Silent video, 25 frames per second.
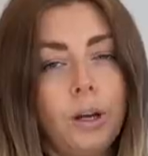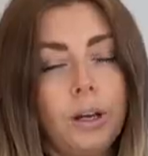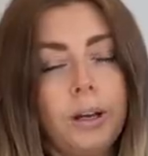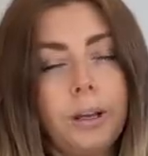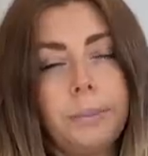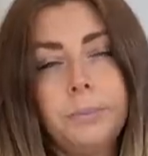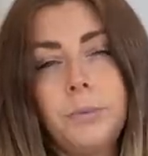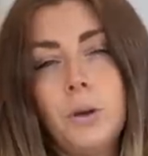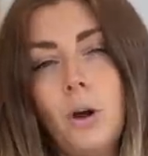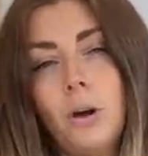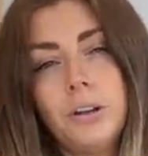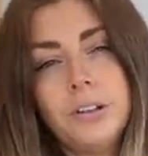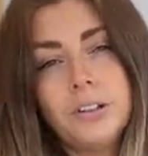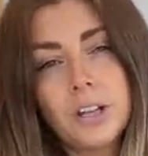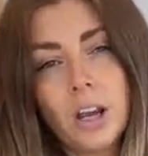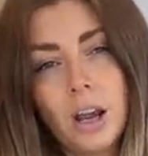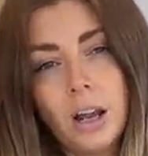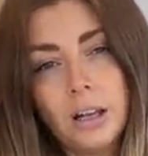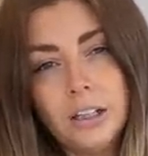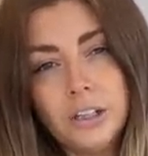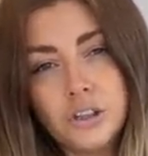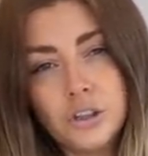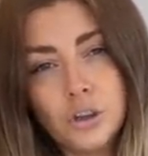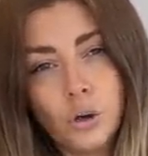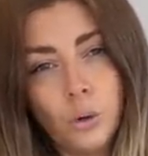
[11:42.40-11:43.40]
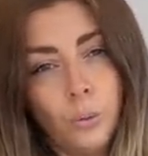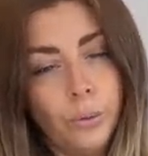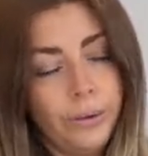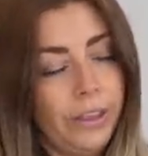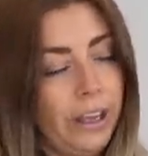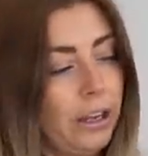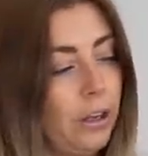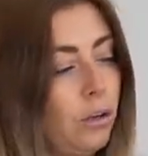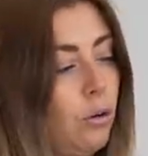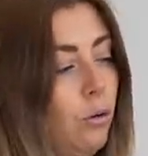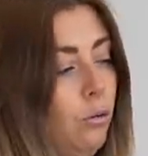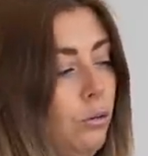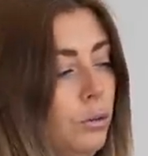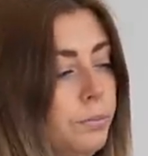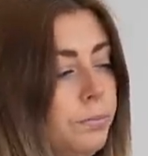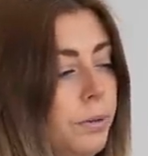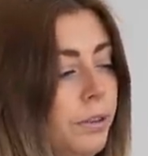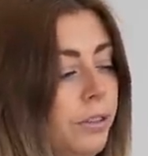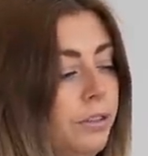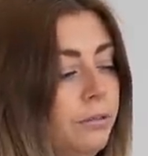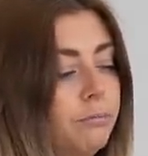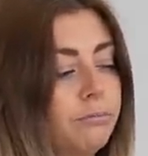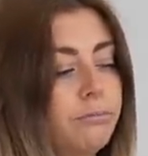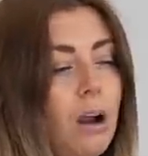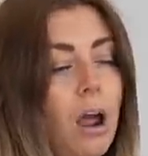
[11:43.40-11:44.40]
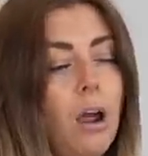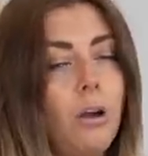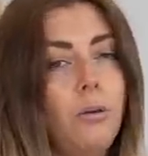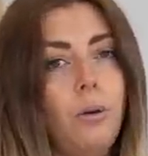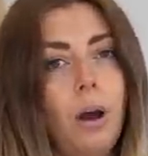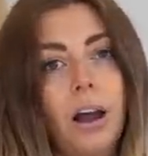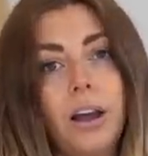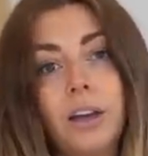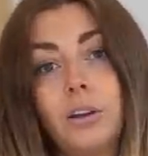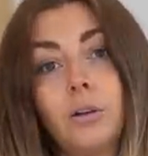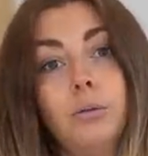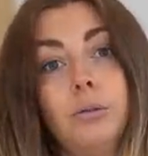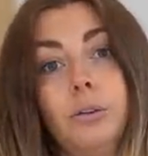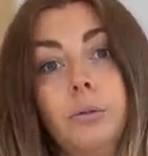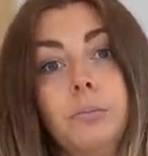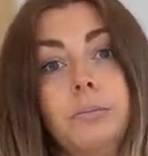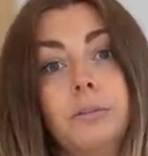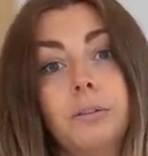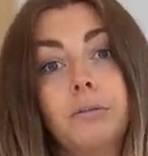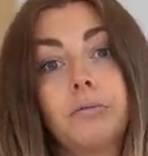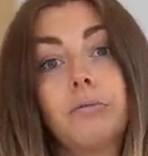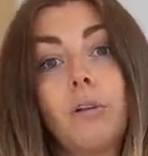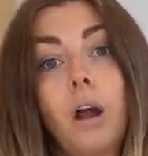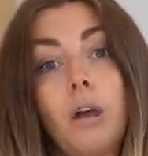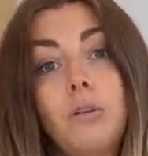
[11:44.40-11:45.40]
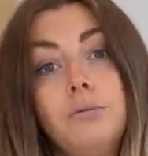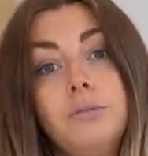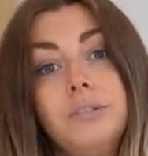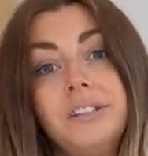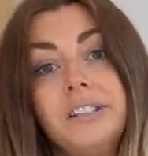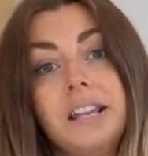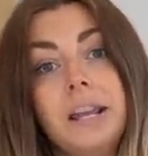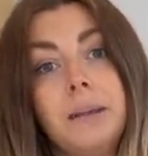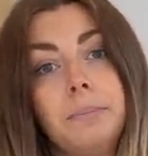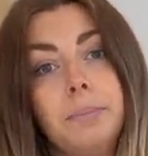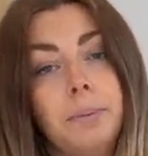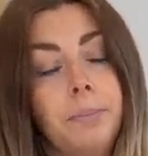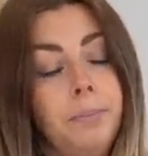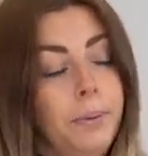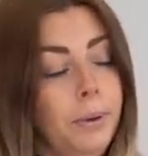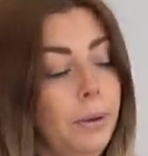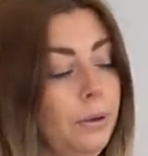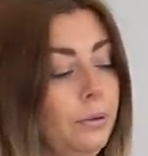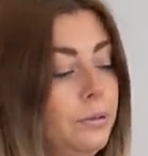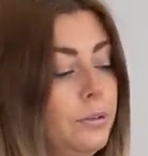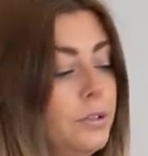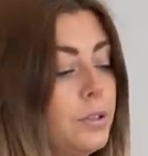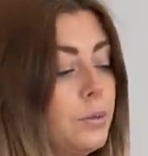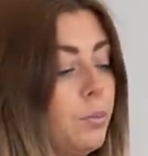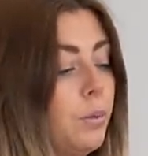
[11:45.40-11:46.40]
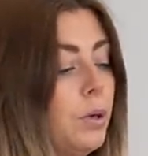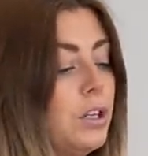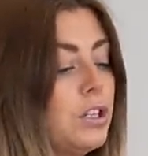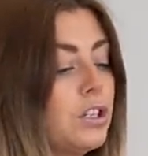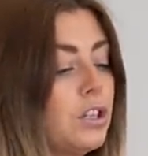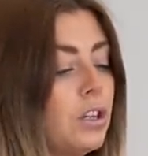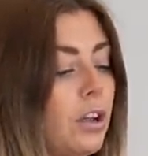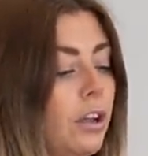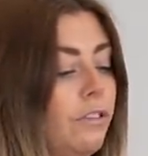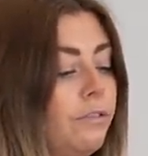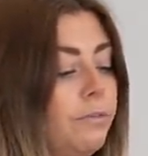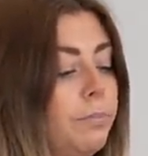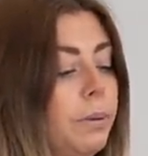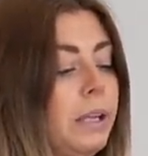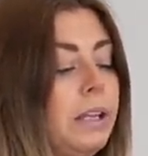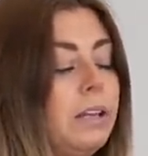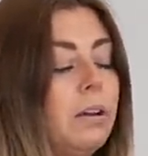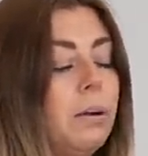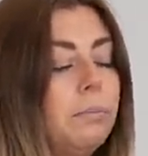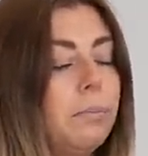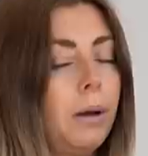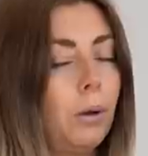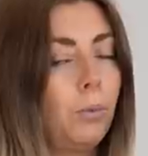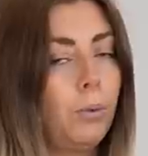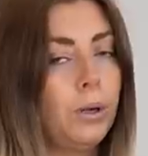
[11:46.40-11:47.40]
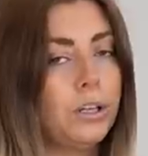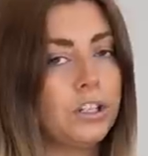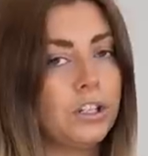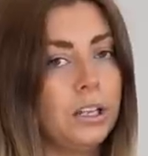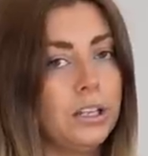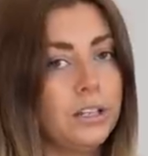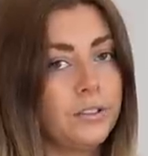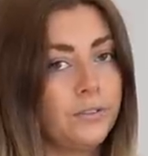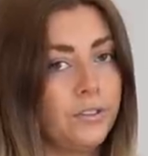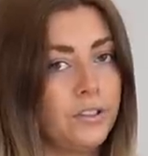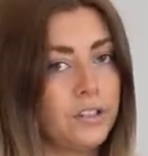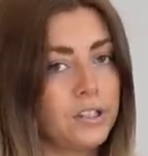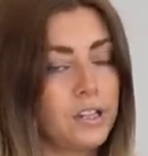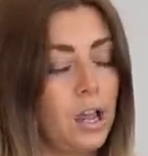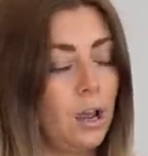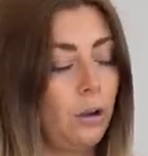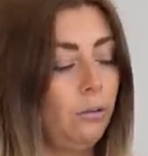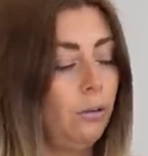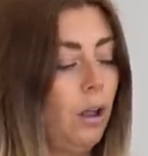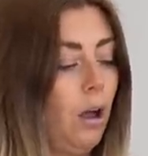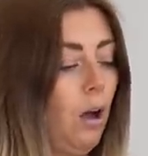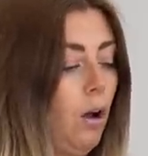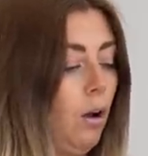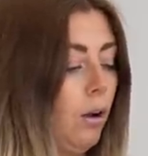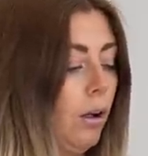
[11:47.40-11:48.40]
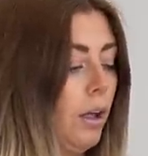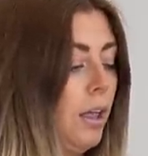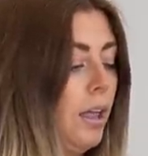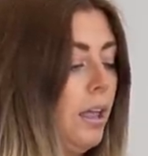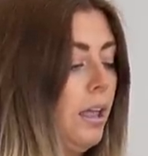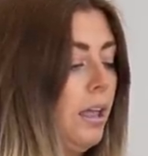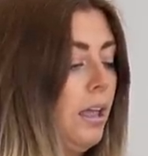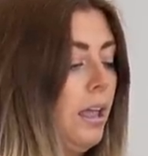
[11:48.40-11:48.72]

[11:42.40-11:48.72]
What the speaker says: and I'm not entirely sure what they're called, but the row, I call them the row zip boots, which have been on my wish list for so long.